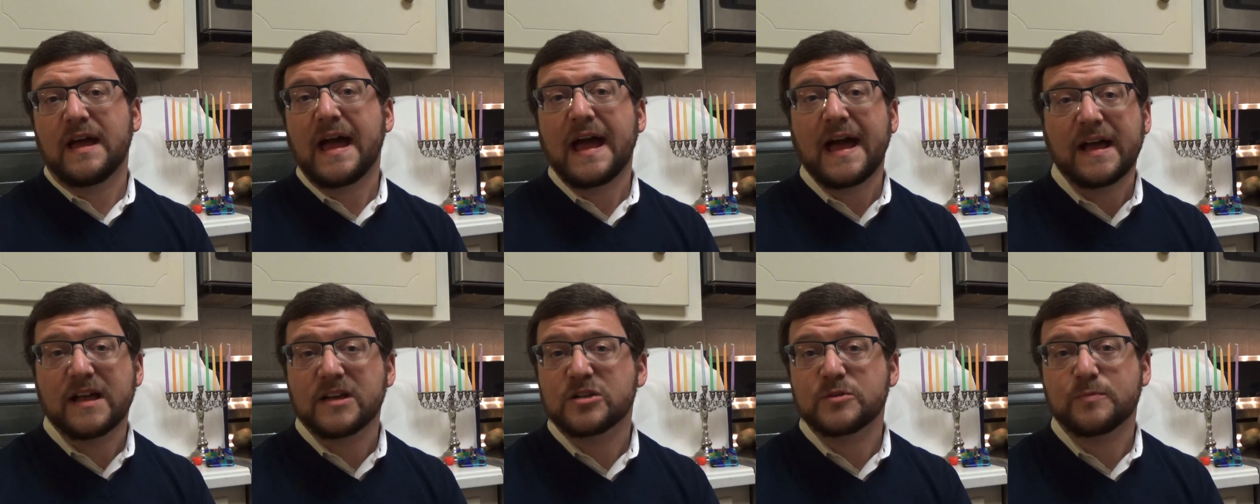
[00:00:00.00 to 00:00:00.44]

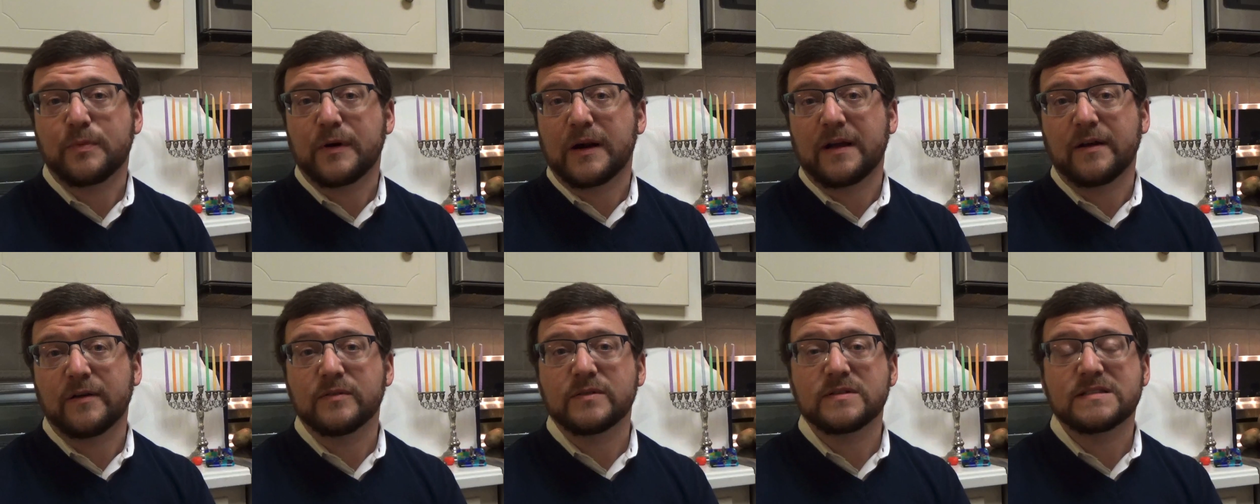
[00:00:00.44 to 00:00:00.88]
hash
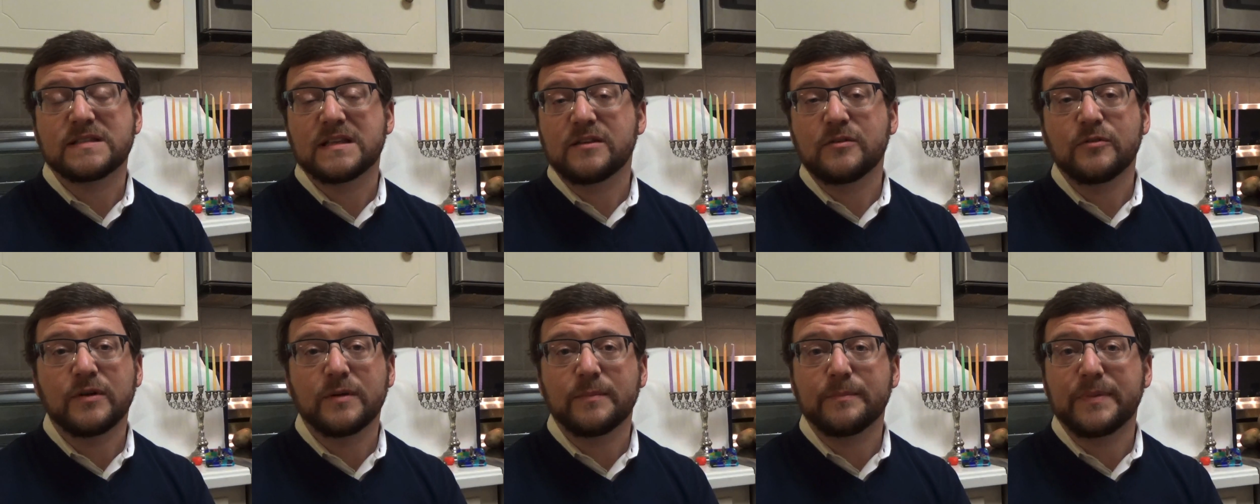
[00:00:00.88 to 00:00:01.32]
browns that
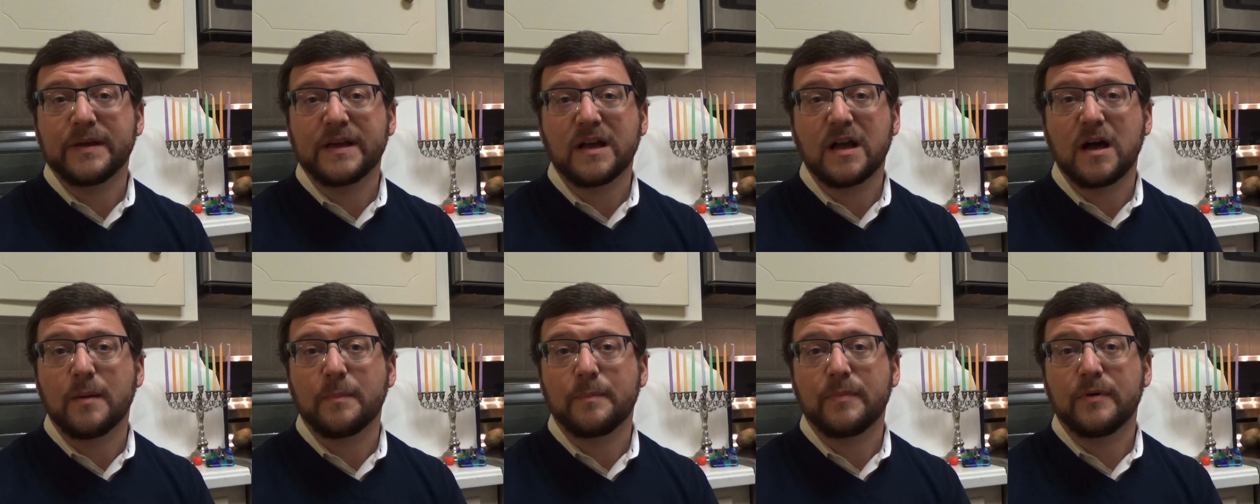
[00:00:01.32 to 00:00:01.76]
you can pick
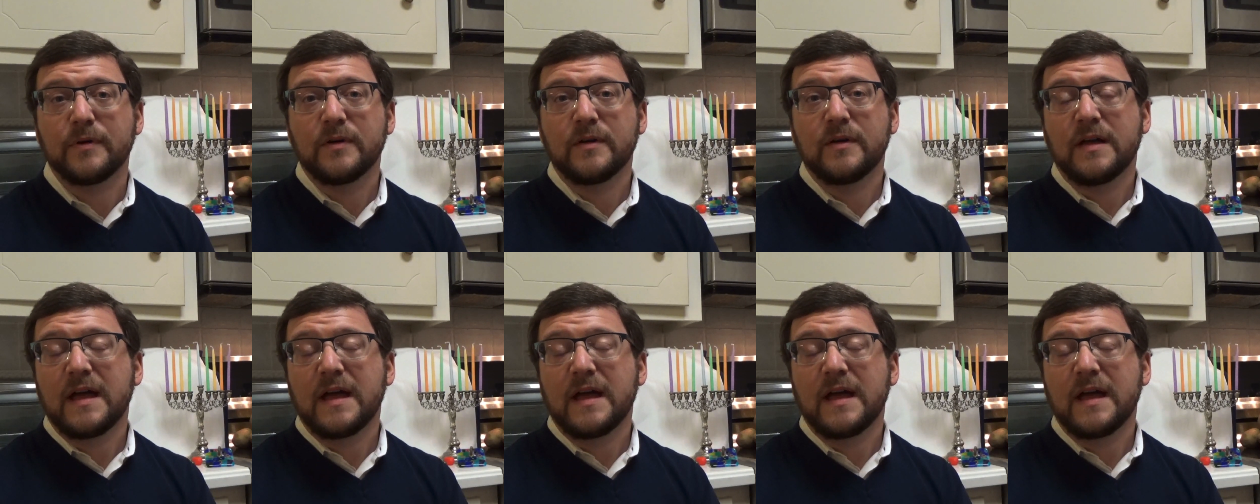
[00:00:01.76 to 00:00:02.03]
up